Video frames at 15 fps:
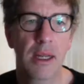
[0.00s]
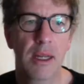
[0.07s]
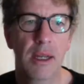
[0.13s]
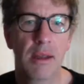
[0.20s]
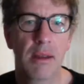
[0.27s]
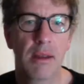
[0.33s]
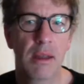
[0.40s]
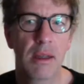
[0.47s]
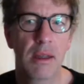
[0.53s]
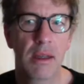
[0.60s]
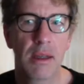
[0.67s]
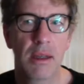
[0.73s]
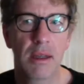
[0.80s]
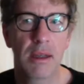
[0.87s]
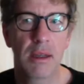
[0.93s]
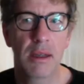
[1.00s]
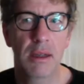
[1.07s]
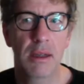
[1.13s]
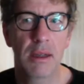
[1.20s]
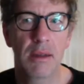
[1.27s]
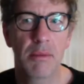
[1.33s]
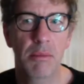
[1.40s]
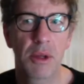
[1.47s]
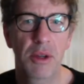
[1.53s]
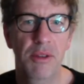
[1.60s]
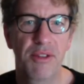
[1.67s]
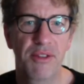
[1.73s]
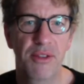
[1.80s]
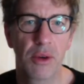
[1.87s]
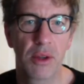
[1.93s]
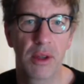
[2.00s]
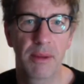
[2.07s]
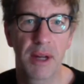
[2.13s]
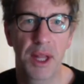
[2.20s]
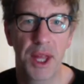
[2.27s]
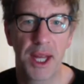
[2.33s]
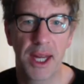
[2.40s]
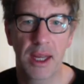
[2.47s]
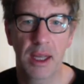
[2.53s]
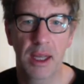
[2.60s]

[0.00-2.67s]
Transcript: good move for them, I think.